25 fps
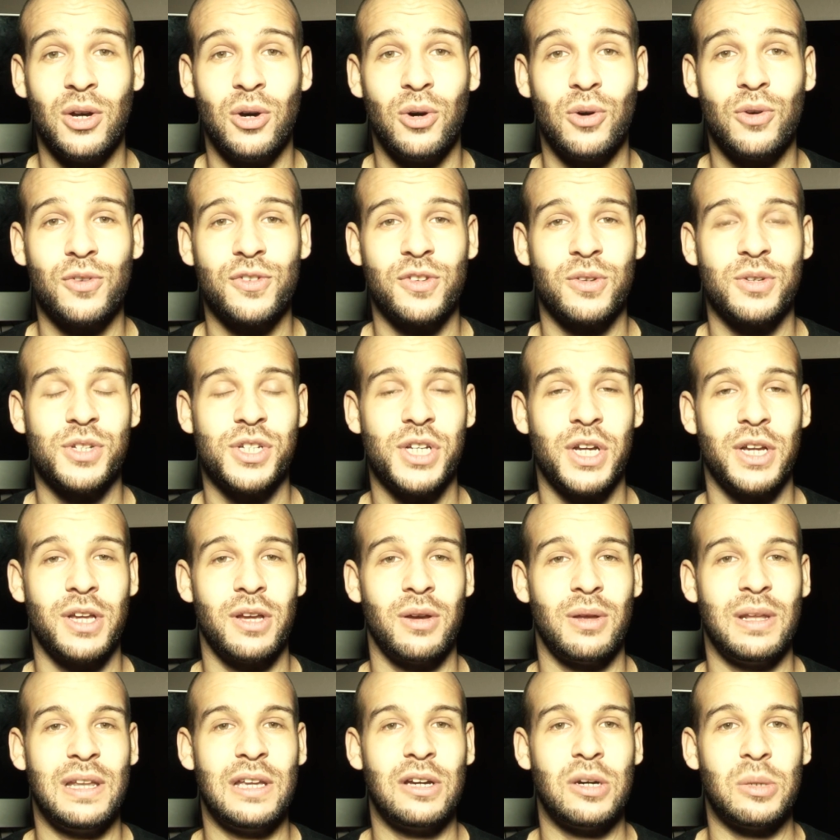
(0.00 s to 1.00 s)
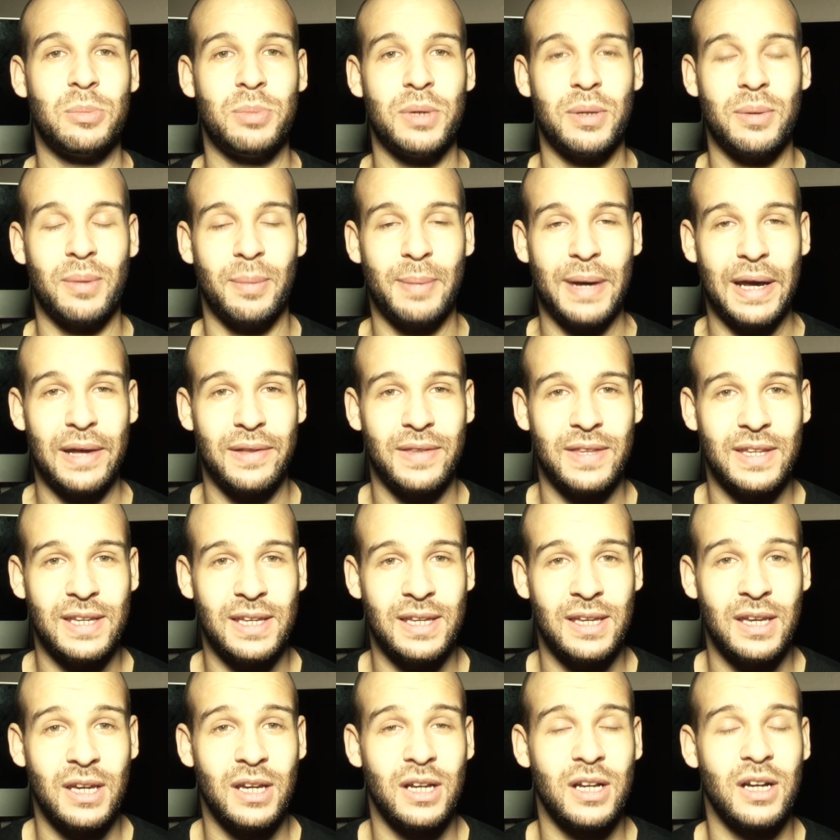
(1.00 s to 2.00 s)
Also show you a little bit about
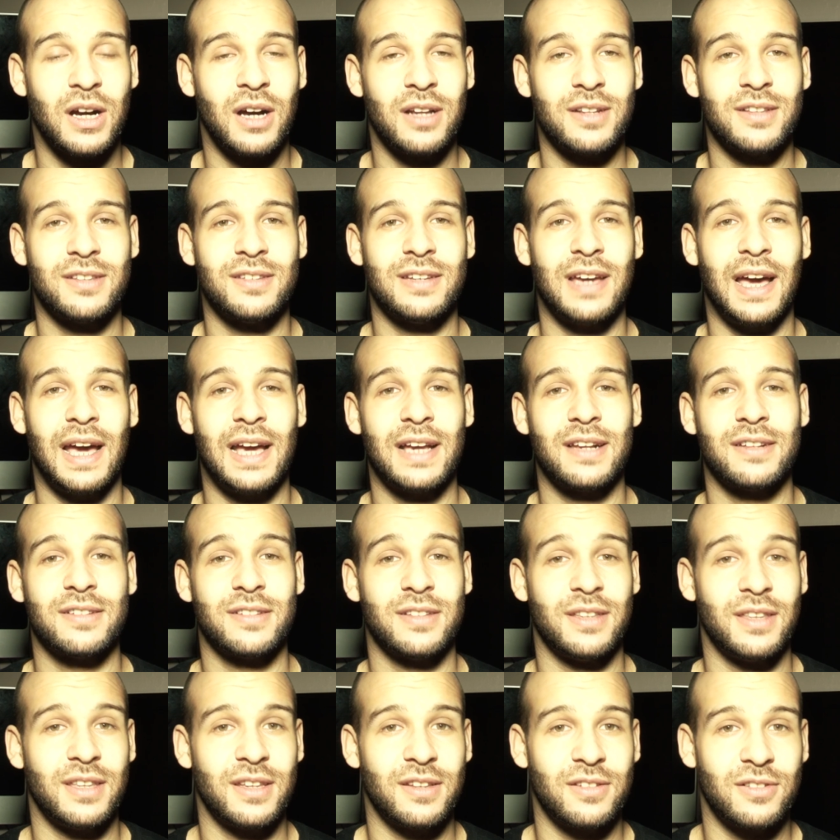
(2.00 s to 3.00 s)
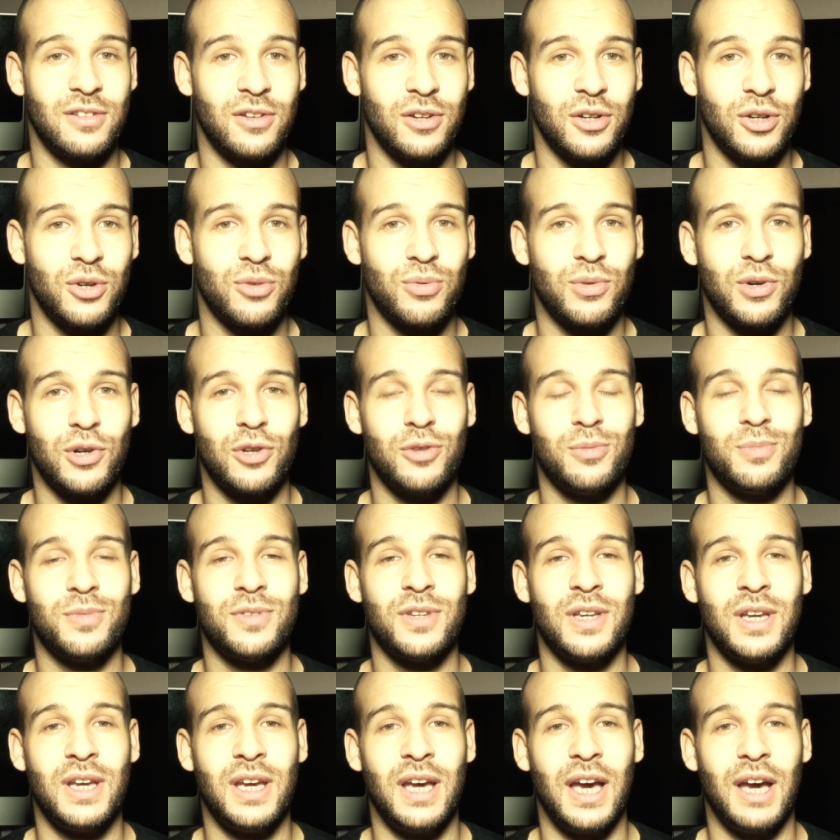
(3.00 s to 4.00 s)
the contacts and things like
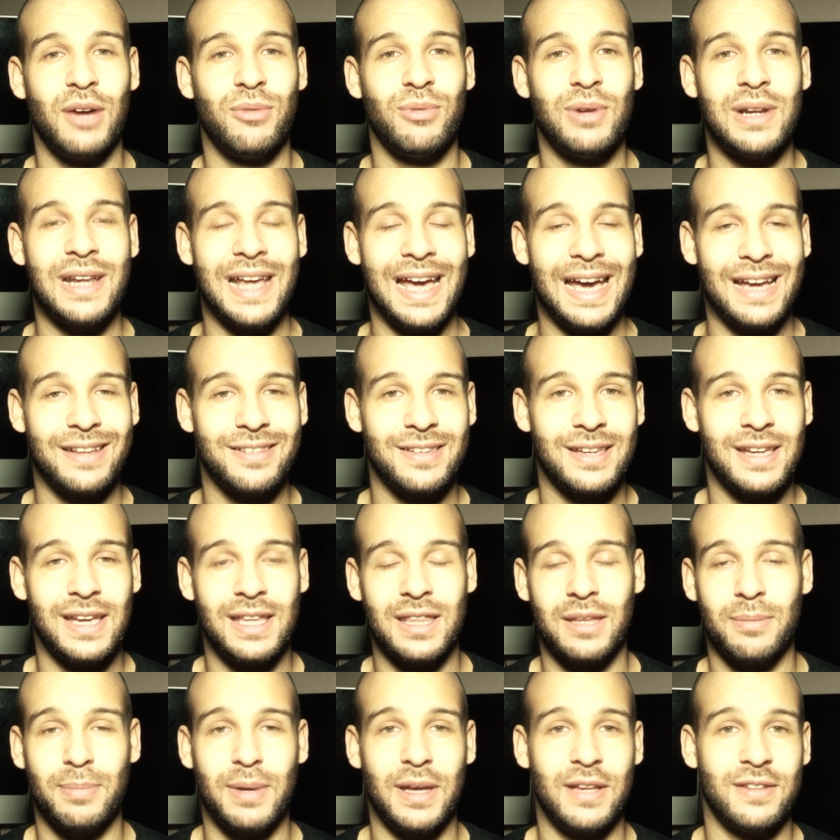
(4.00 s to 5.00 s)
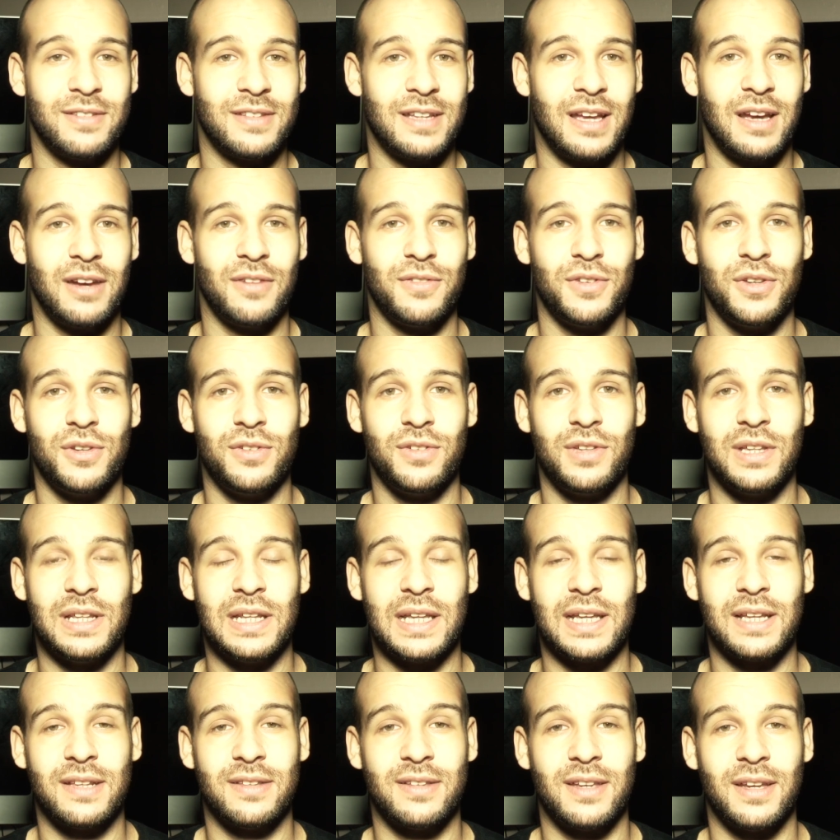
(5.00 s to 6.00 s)
groups, and really how to get the best out of using
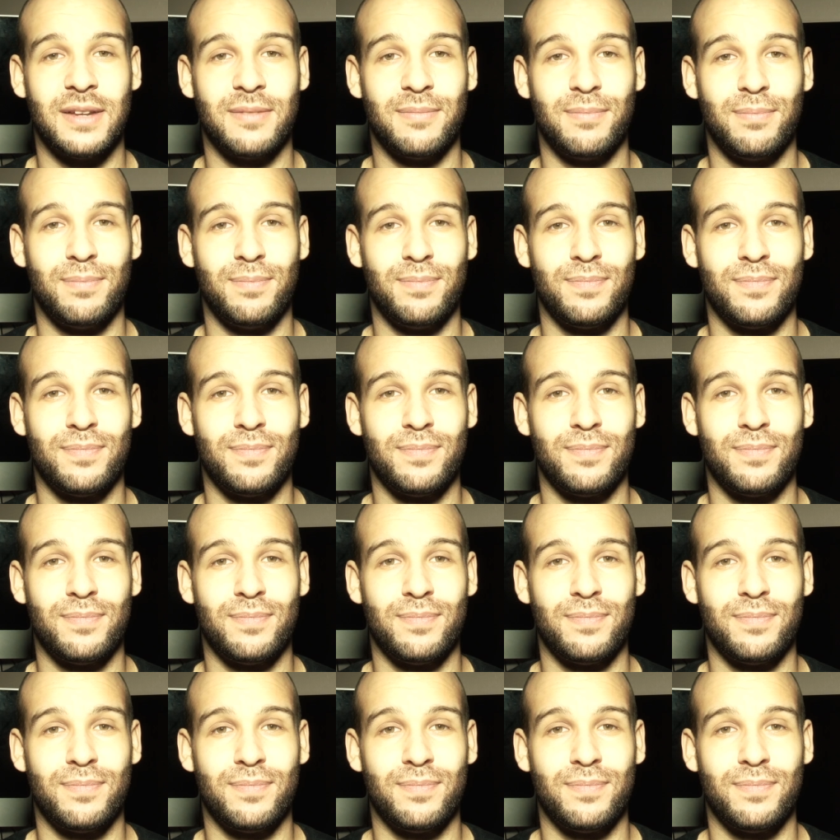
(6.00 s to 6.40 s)
LinkedIn.